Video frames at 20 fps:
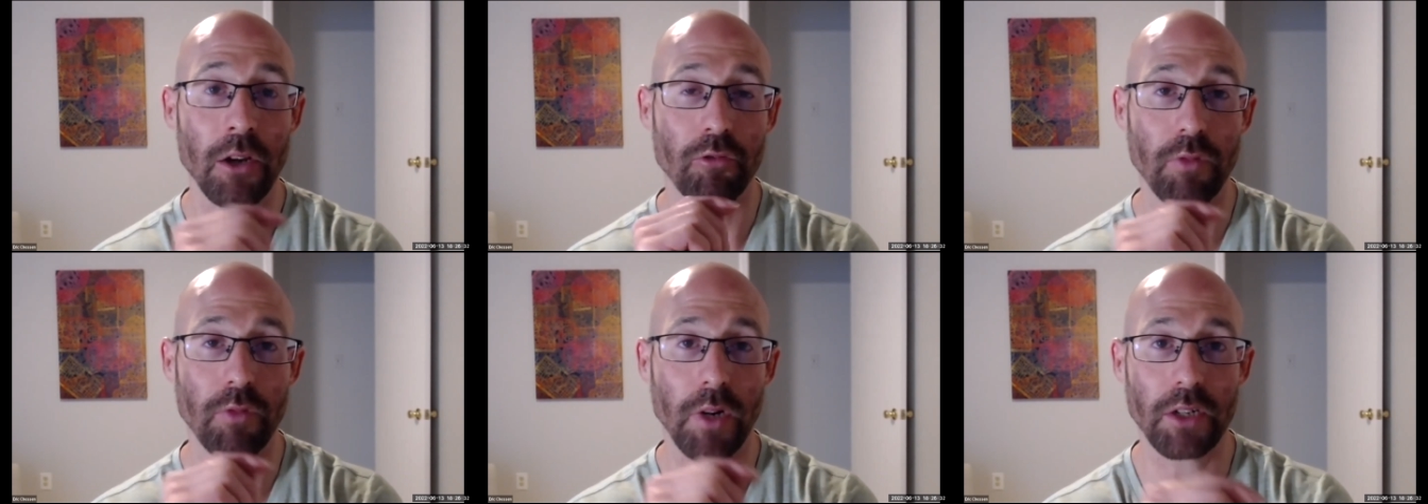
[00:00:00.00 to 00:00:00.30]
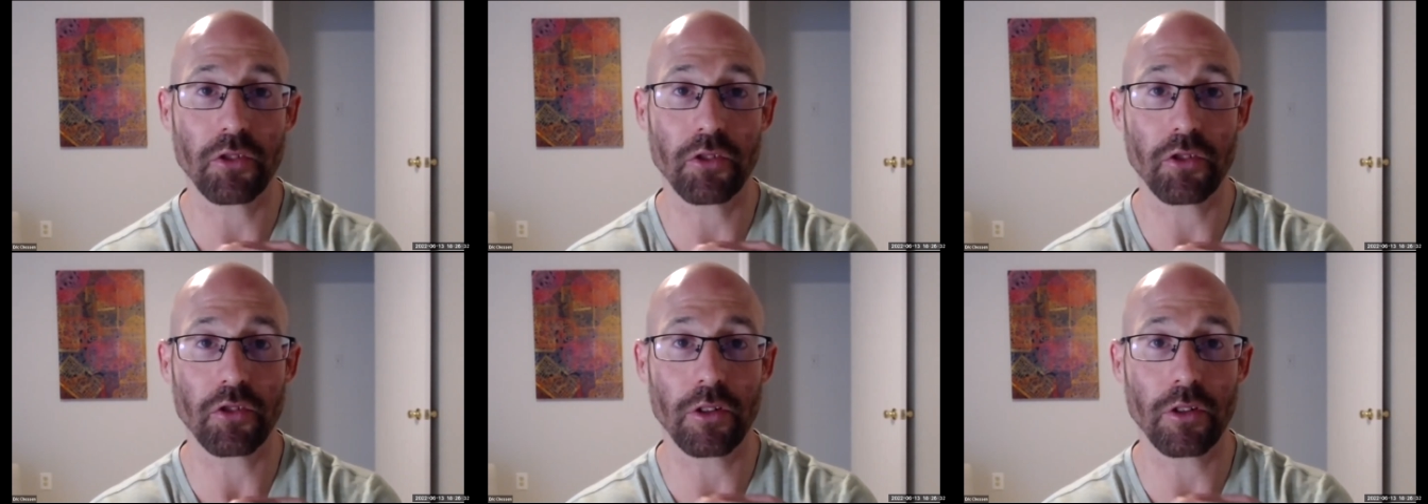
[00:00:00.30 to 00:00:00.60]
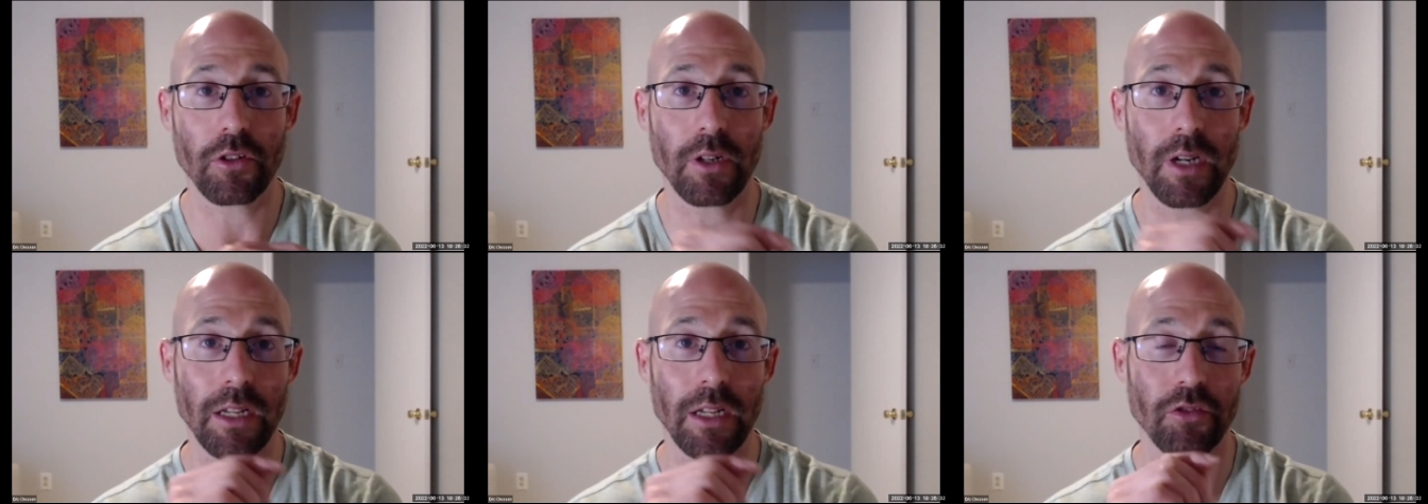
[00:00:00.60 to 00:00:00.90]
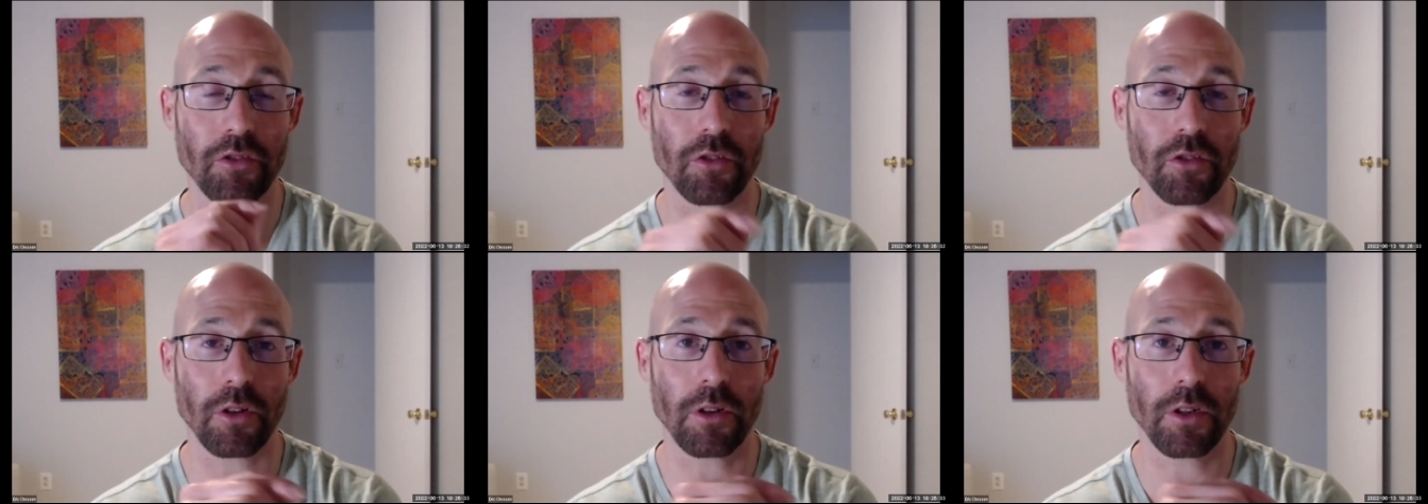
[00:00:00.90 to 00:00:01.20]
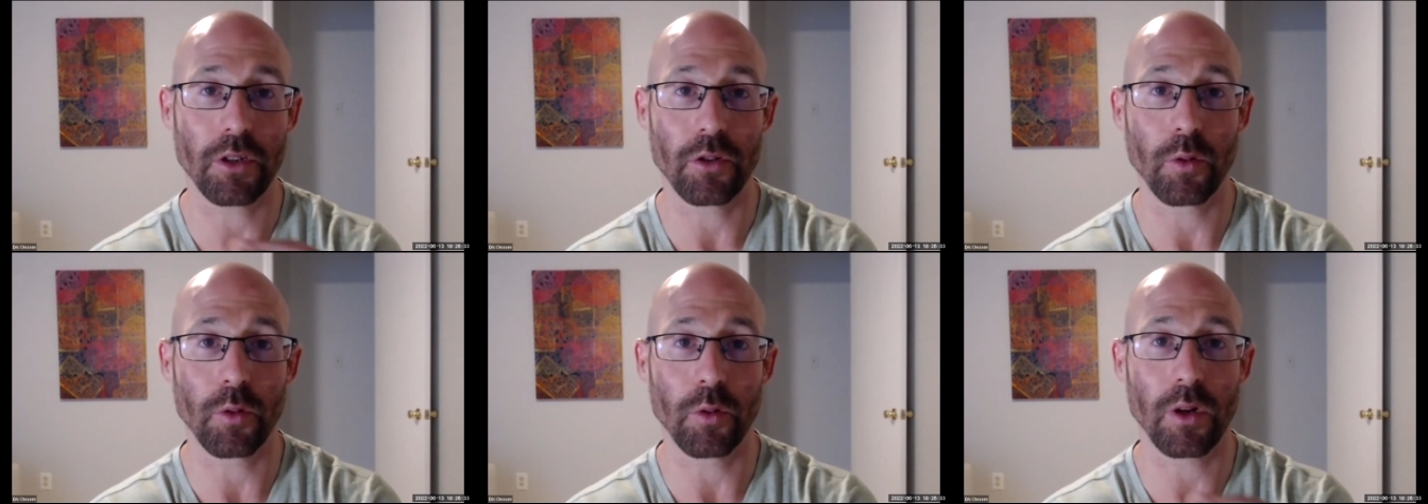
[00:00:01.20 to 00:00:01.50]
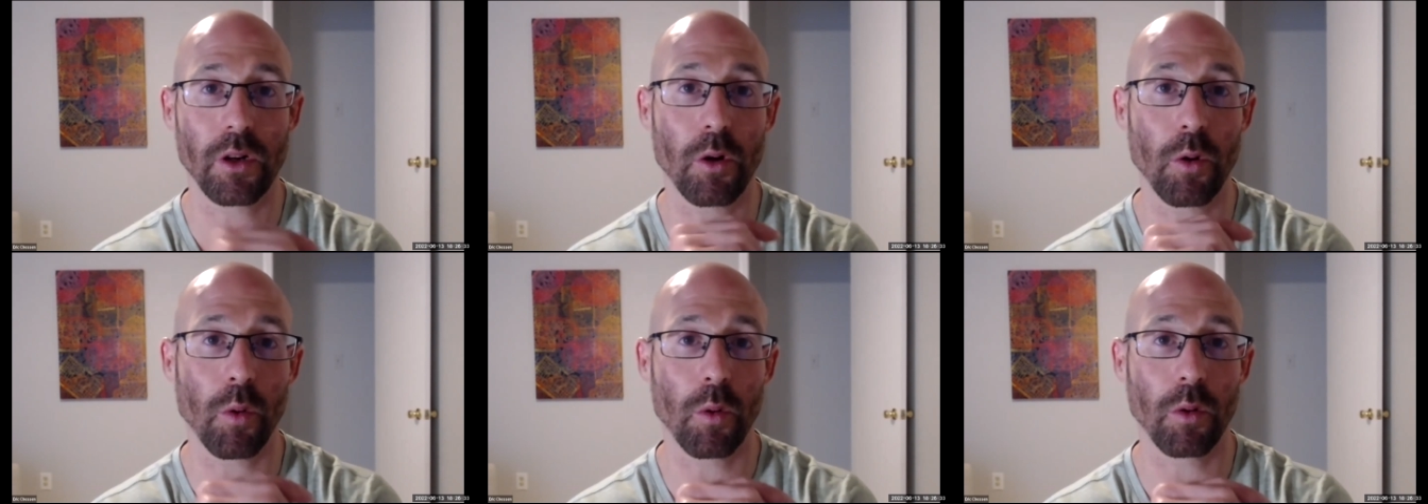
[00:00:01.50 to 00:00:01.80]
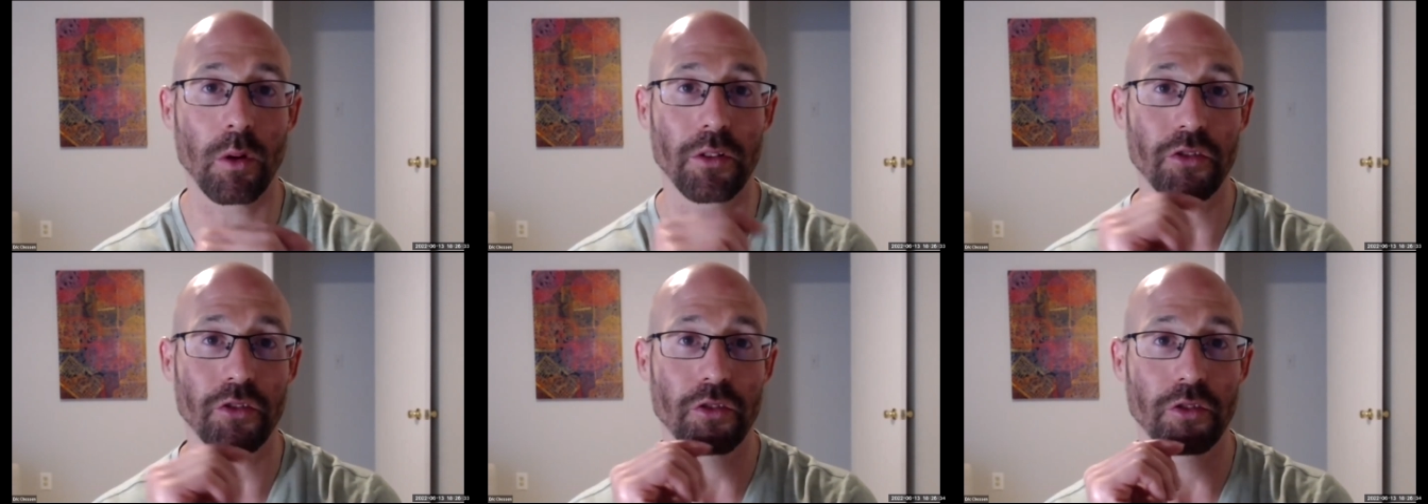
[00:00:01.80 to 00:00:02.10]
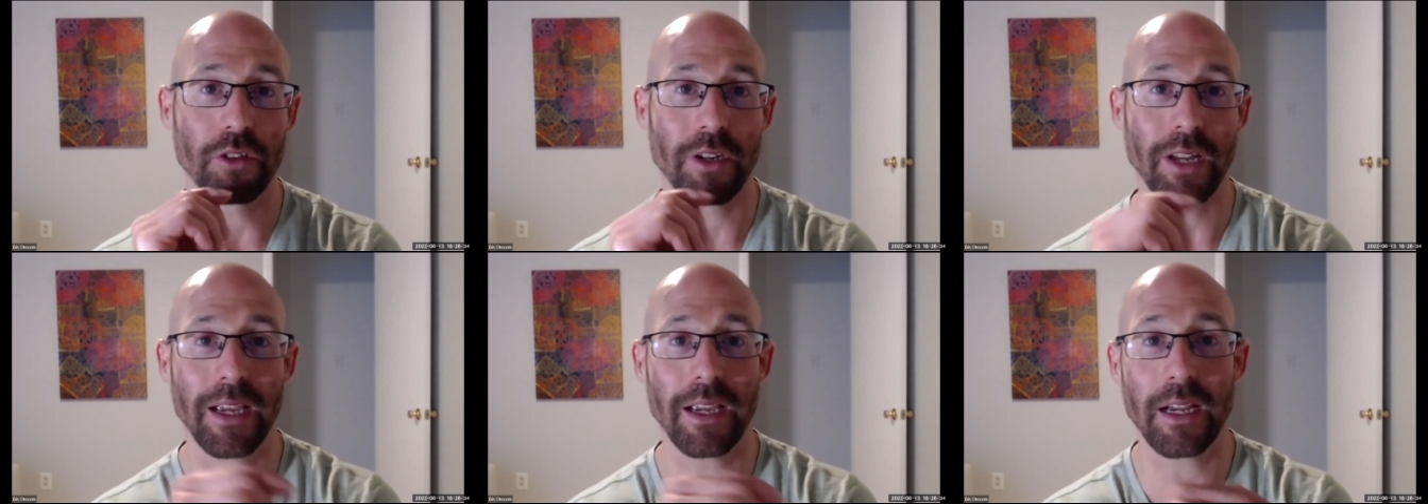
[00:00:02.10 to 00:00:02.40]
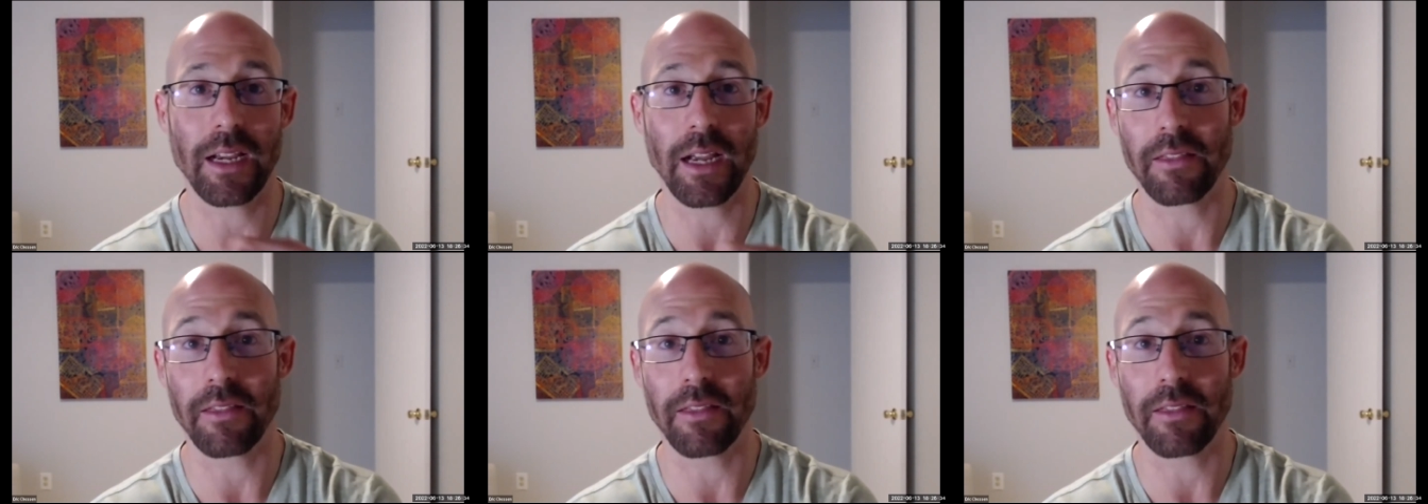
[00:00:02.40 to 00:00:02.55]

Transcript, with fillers: Register and start your course today,